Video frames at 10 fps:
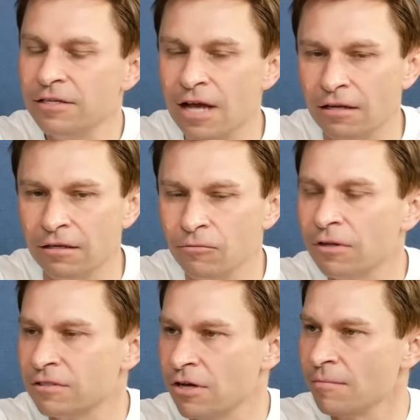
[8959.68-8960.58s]
Exactly.
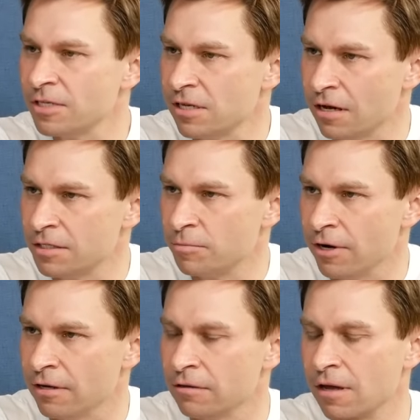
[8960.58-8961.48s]
Well, so I'm the science
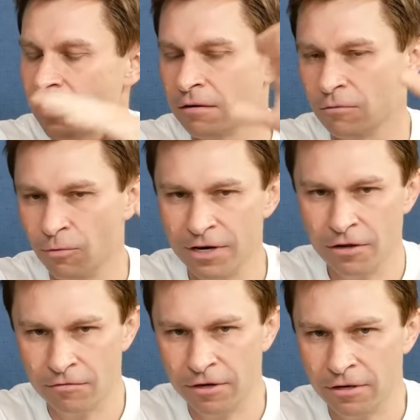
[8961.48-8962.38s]
brain and
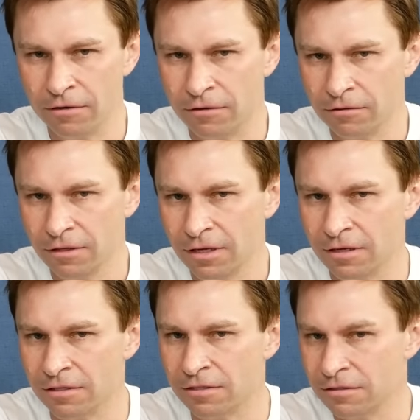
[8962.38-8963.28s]
Whitney over here
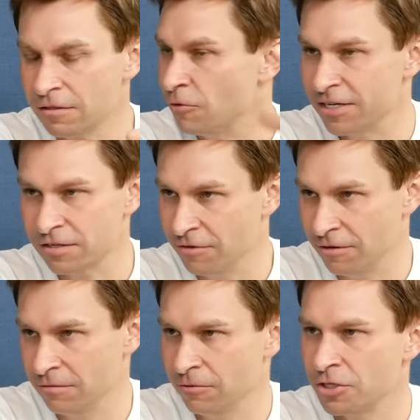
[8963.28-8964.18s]
is the rest of
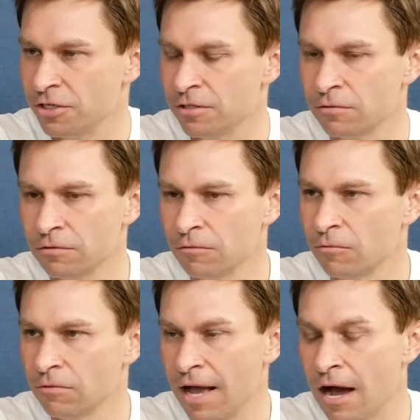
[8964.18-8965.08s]
it, which is
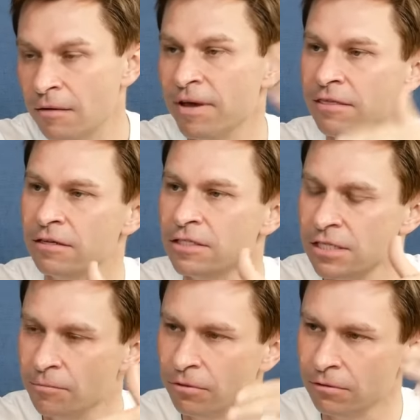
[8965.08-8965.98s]
how to make things
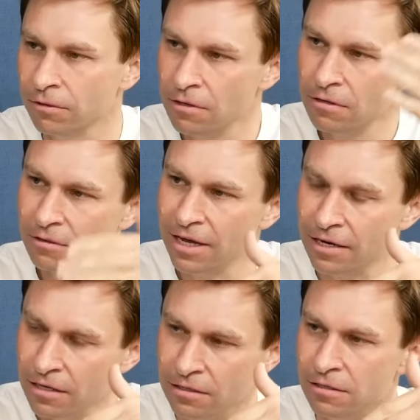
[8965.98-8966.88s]
simple
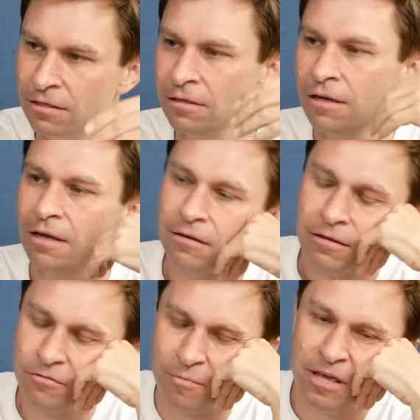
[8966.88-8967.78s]
and easy
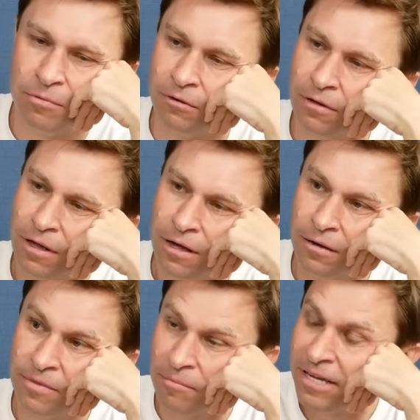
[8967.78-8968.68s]
for people
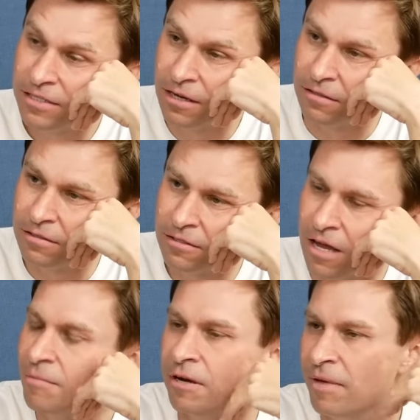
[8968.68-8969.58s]
that makes sense because
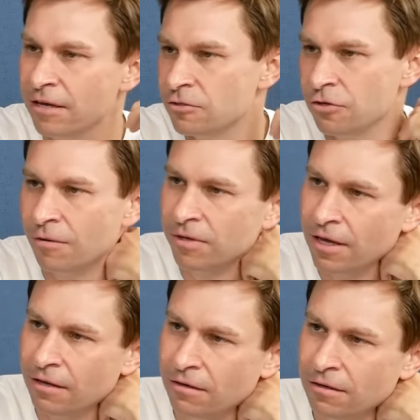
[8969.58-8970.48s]
I'm going to make it too
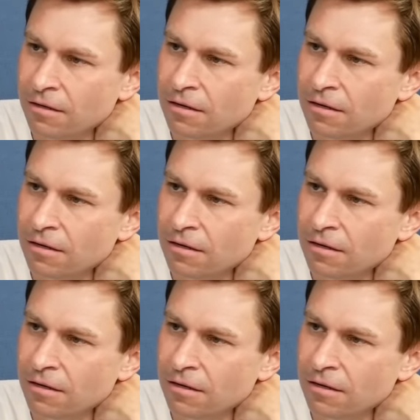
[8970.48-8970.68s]
complicated.